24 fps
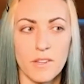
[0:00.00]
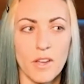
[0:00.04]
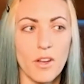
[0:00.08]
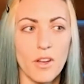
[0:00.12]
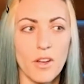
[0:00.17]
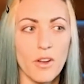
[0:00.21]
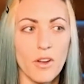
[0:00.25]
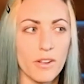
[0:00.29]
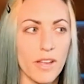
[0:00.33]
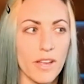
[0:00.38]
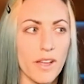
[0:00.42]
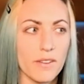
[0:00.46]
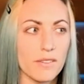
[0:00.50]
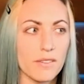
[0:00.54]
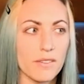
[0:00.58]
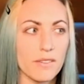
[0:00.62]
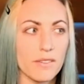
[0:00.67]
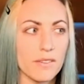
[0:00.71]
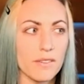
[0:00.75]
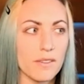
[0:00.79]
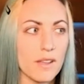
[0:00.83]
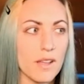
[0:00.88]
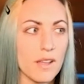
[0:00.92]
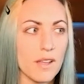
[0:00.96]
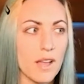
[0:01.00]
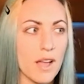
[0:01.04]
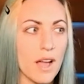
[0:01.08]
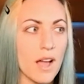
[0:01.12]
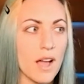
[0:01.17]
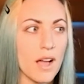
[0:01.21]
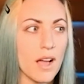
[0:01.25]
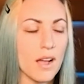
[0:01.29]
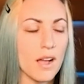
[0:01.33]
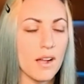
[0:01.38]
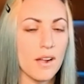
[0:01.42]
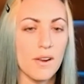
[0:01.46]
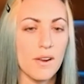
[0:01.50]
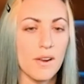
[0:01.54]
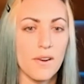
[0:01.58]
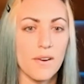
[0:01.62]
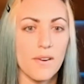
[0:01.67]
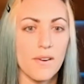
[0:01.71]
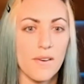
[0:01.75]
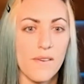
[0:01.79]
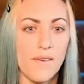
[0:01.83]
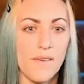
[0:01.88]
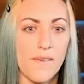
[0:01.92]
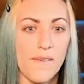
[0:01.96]
reason, like maybe we can max out at like
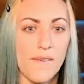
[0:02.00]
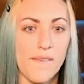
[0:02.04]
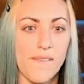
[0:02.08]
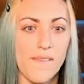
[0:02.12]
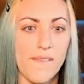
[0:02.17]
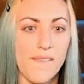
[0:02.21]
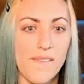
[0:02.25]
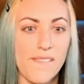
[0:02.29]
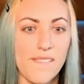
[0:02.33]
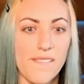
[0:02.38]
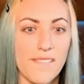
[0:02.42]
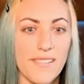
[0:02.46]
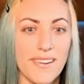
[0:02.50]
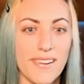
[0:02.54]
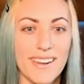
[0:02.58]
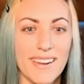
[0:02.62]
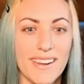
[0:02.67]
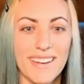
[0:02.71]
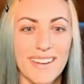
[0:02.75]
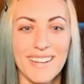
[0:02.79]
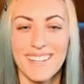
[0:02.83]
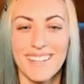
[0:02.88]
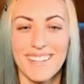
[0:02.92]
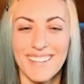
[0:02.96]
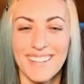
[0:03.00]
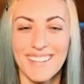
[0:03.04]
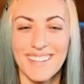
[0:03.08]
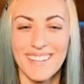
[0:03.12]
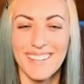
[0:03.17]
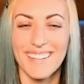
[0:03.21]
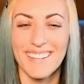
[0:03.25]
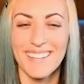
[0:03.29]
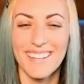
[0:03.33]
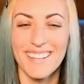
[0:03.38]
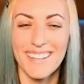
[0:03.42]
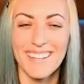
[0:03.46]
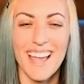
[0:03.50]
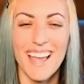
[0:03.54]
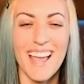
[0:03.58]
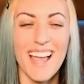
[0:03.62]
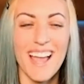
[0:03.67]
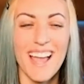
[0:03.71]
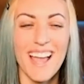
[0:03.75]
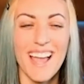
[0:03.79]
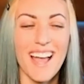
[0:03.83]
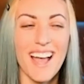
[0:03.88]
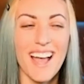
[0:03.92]
6 people or something.